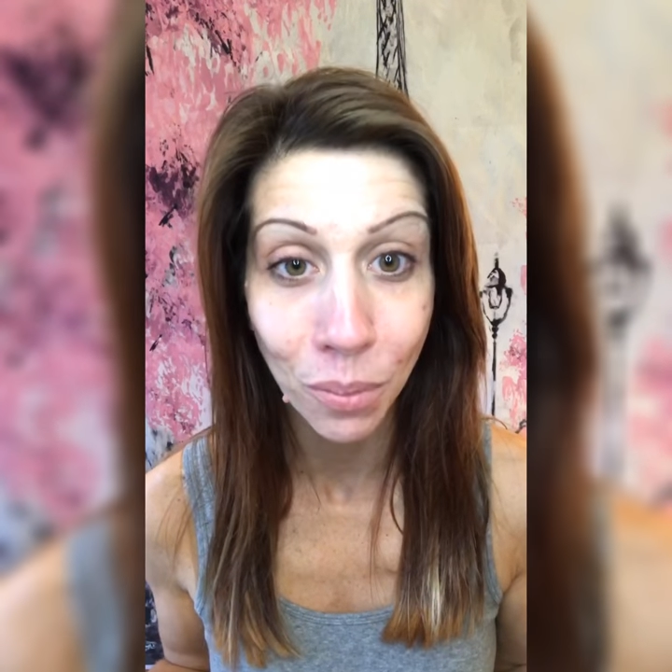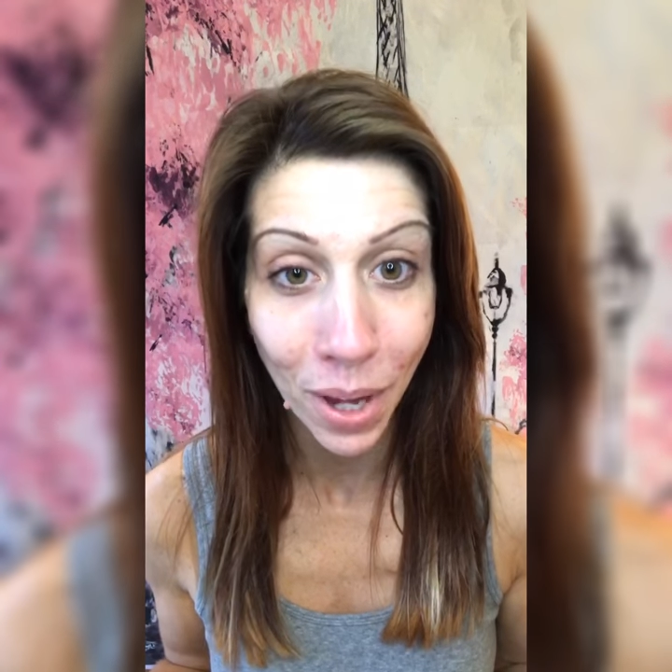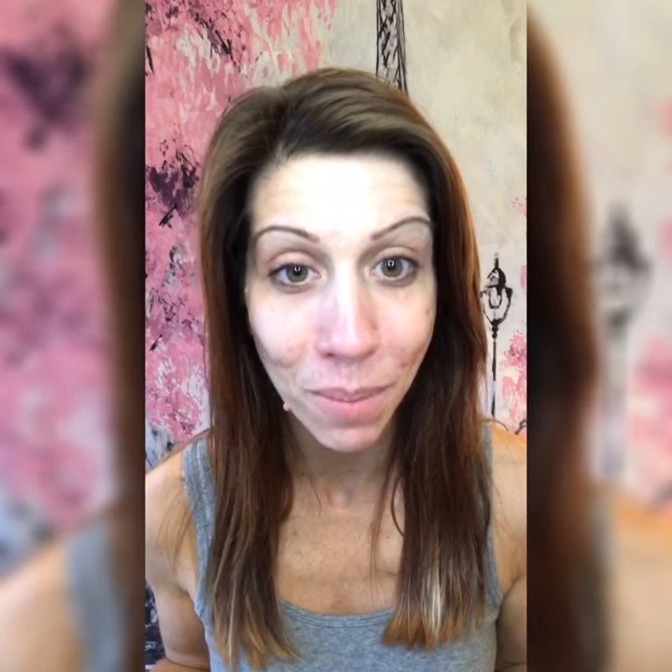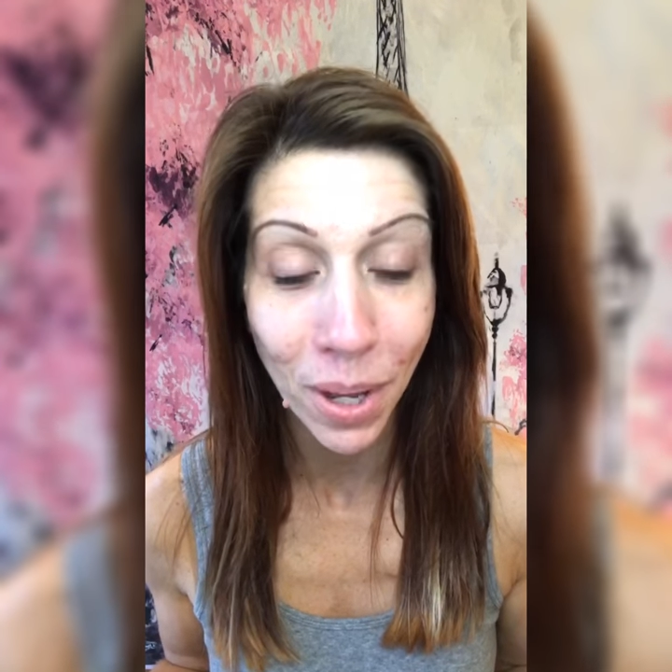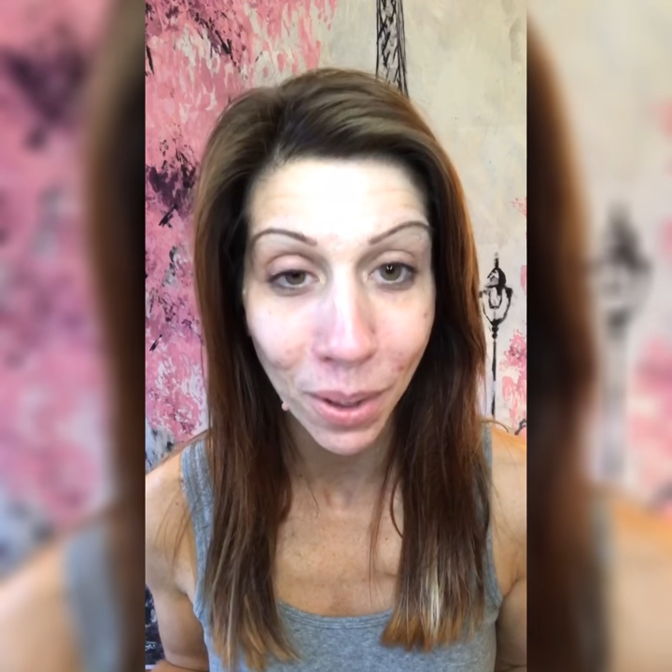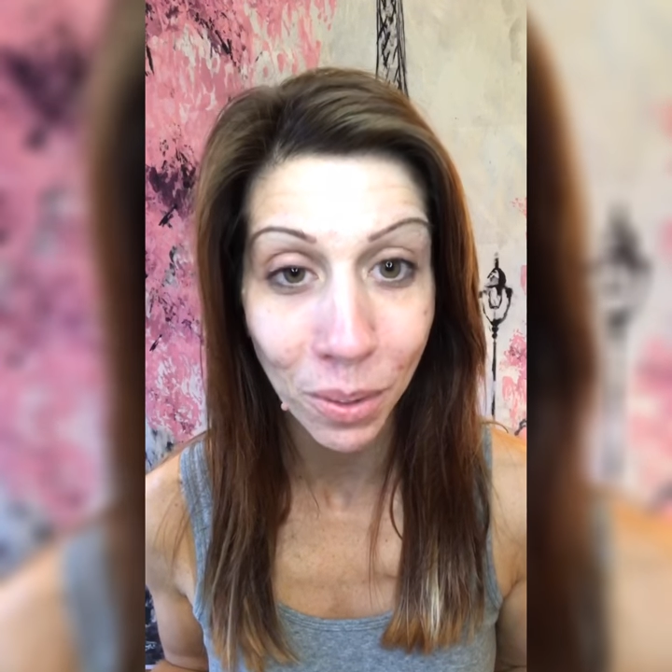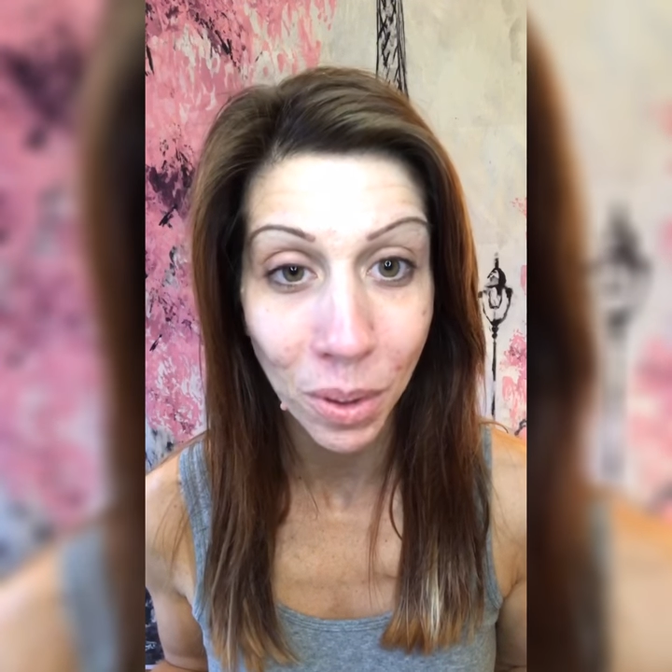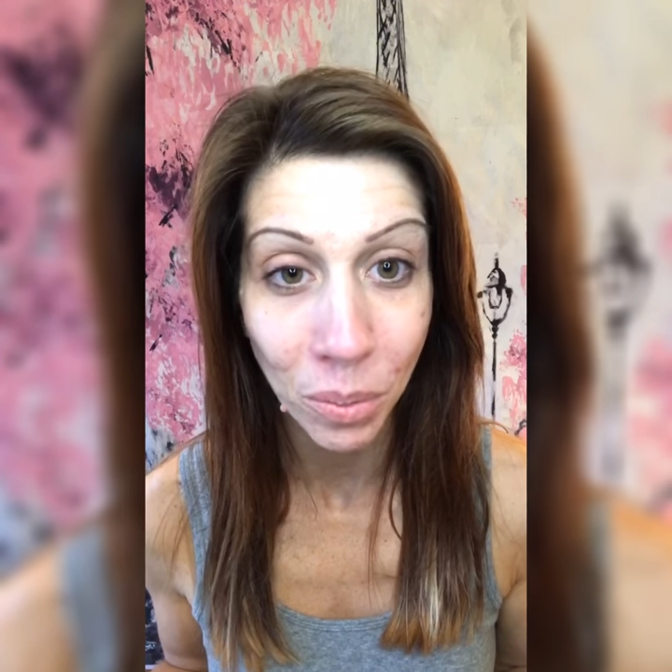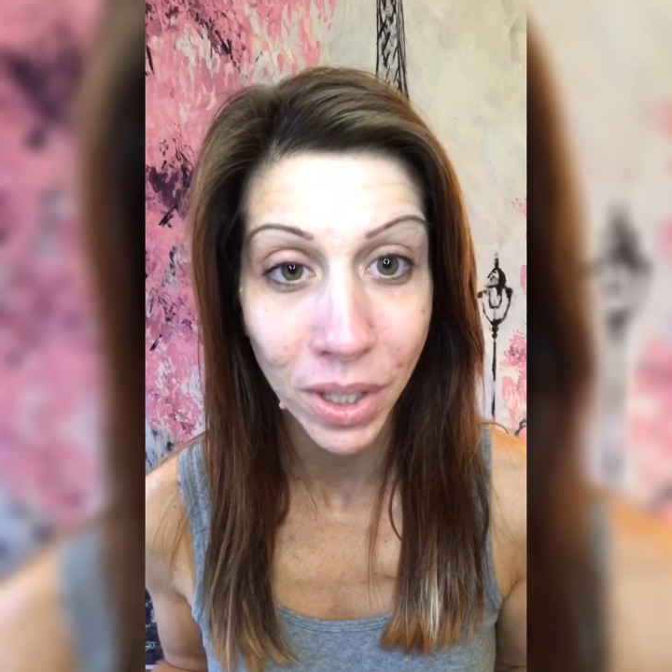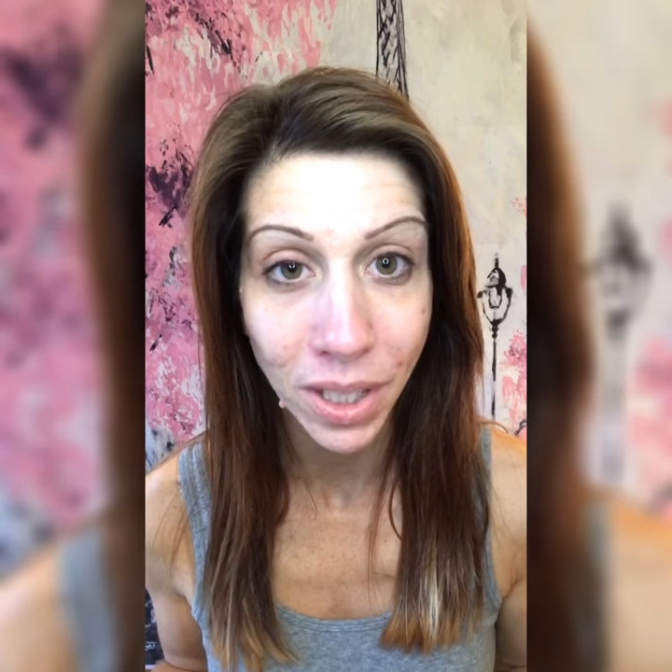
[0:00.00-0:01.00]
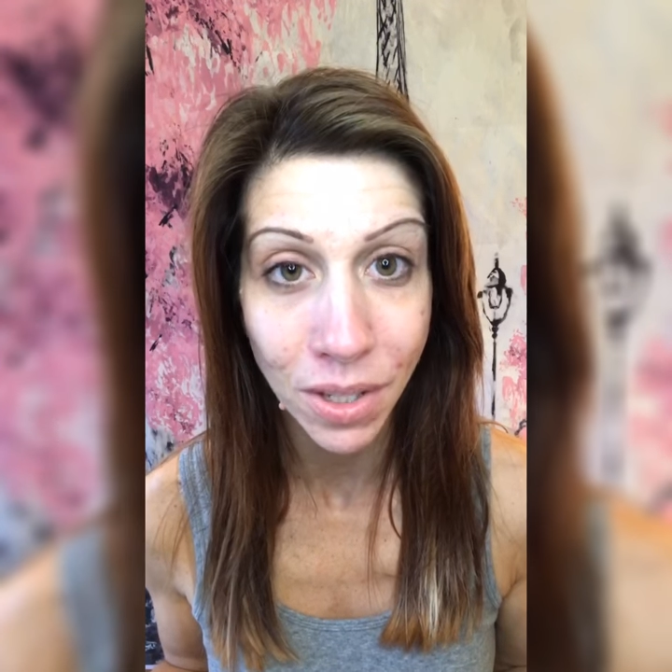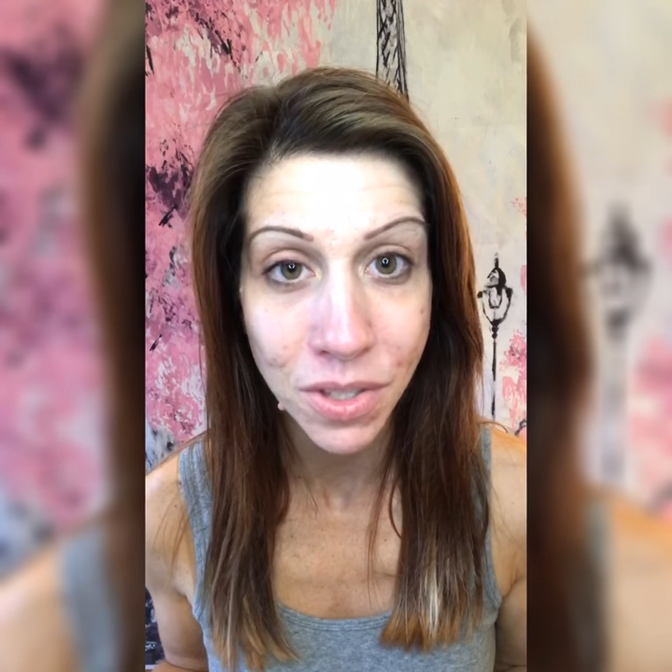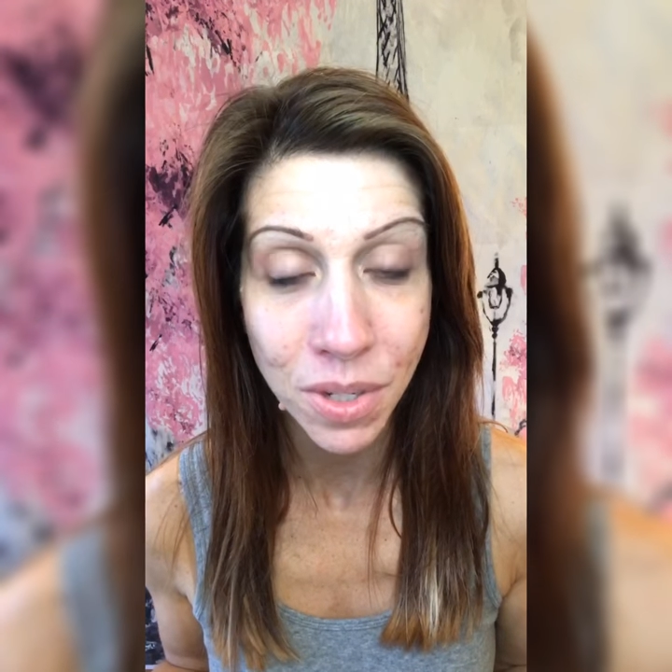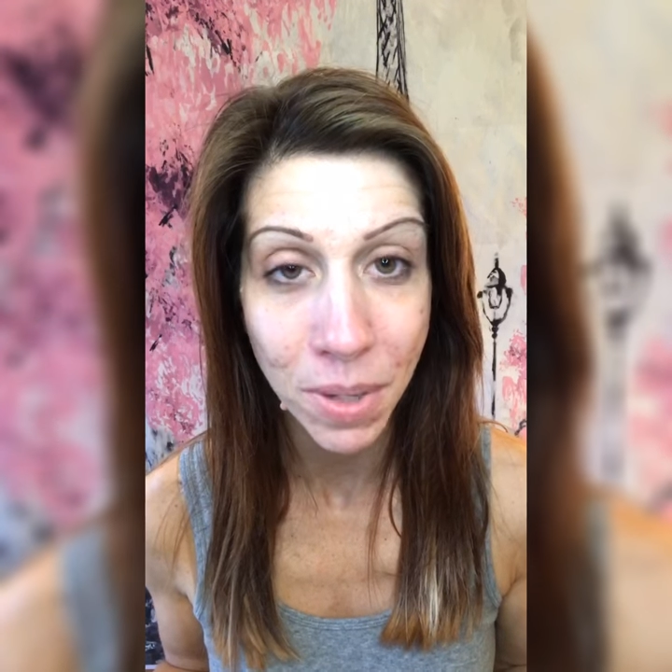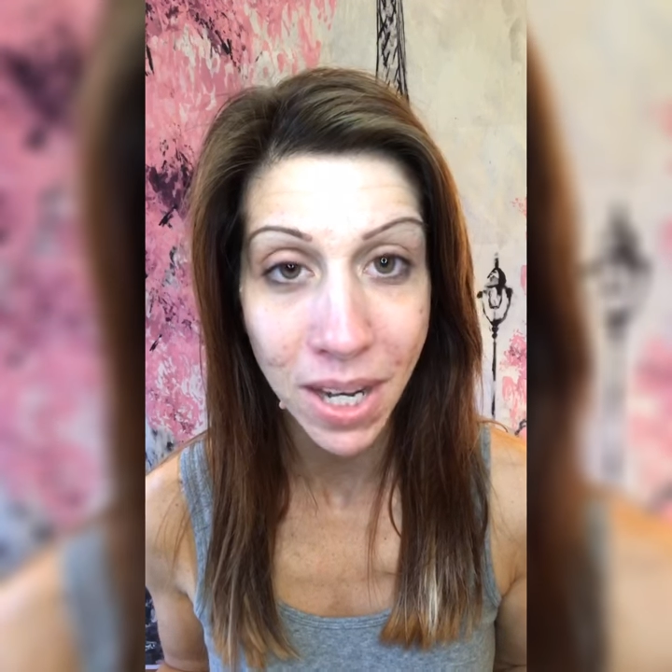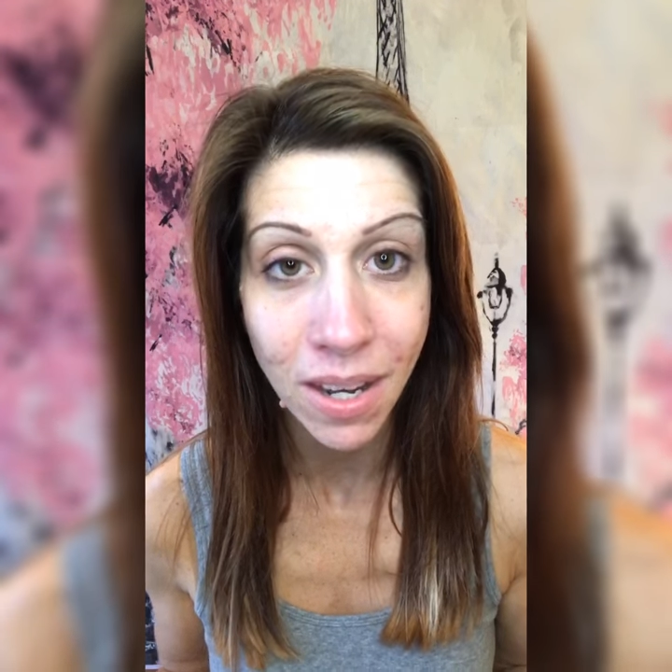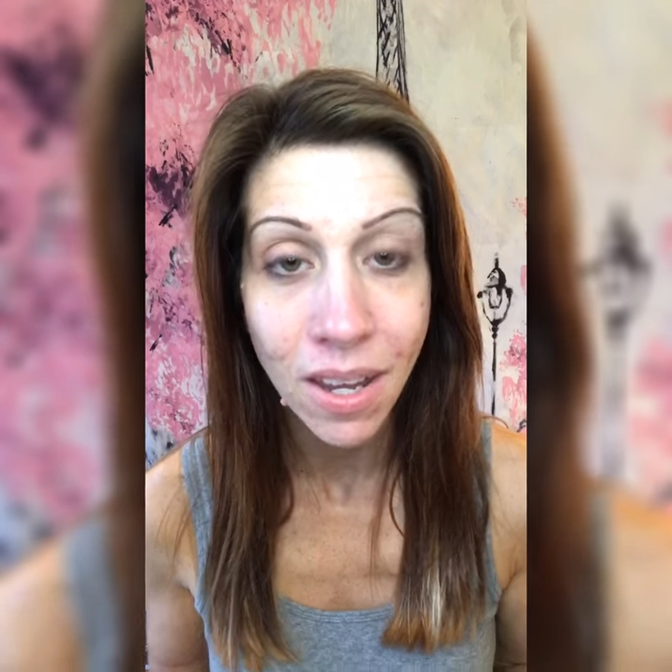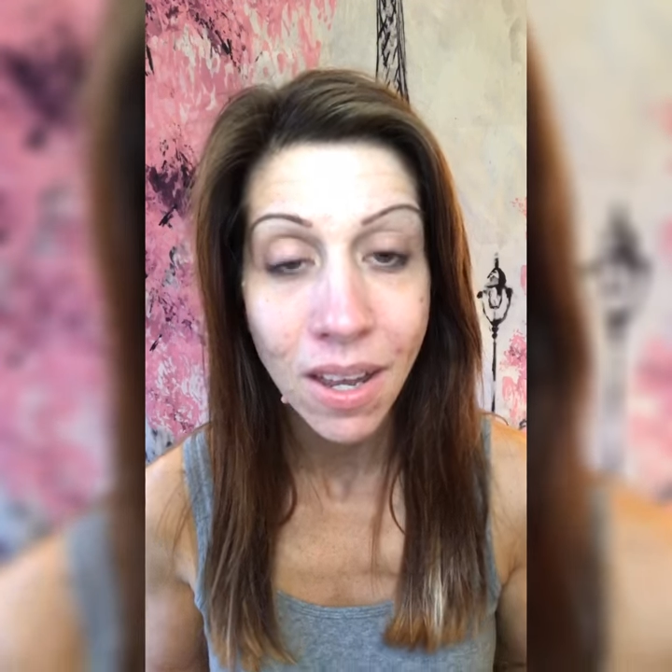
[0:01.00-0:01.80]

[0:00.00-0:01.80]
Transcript: way better than what it used to be